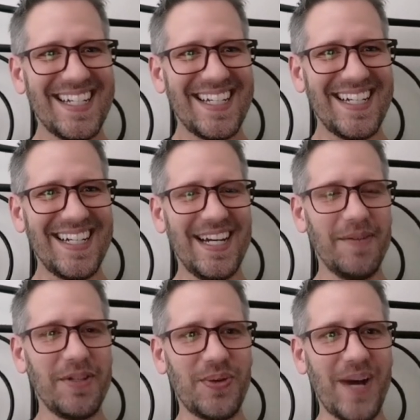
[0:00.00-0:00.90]
The
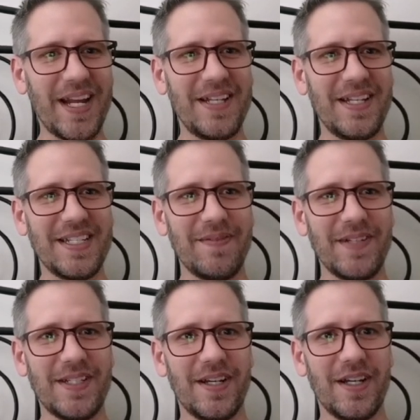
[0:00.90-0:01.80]
dragon does have a
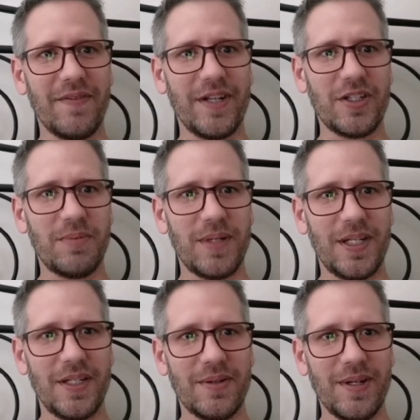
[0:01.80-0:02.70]
ton of HP.
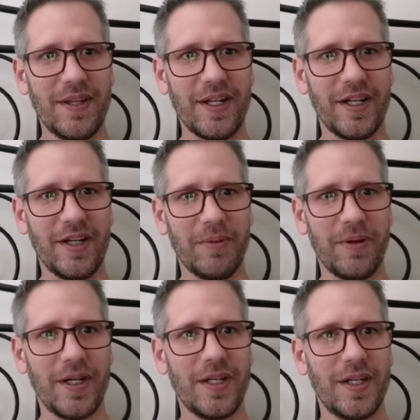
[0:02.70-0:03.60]
Is there anything I can
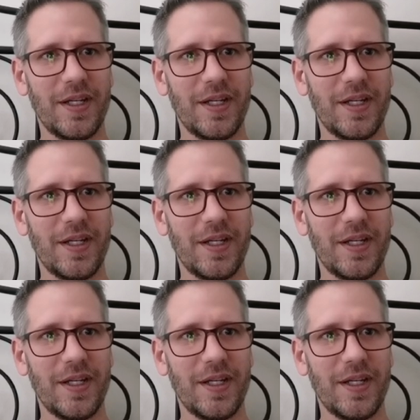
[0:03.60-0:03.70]
upgrade?